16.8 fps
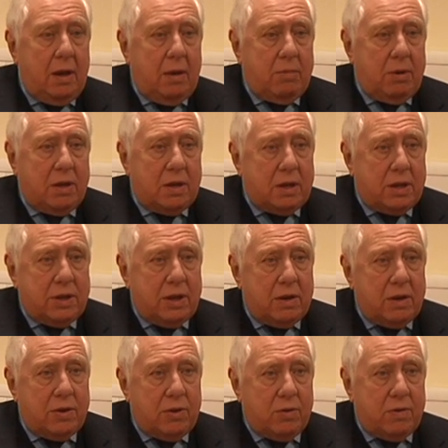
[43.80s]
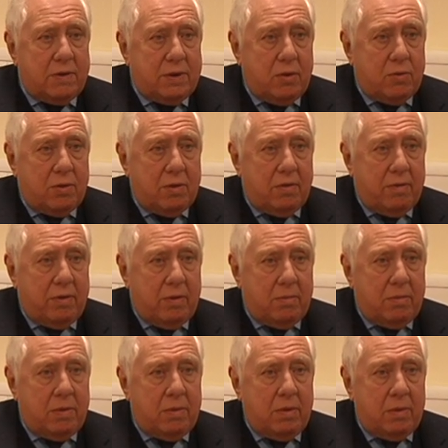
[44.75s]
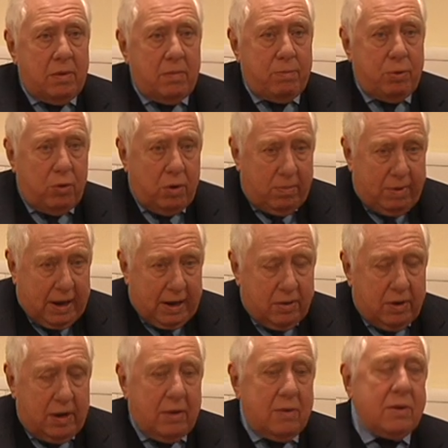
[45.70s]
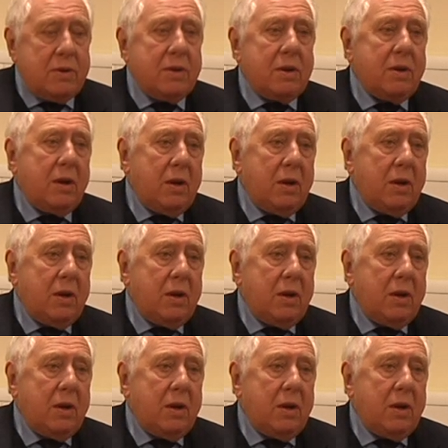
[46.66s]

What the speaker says: But there's a certain sort of student from poorer backgrounds,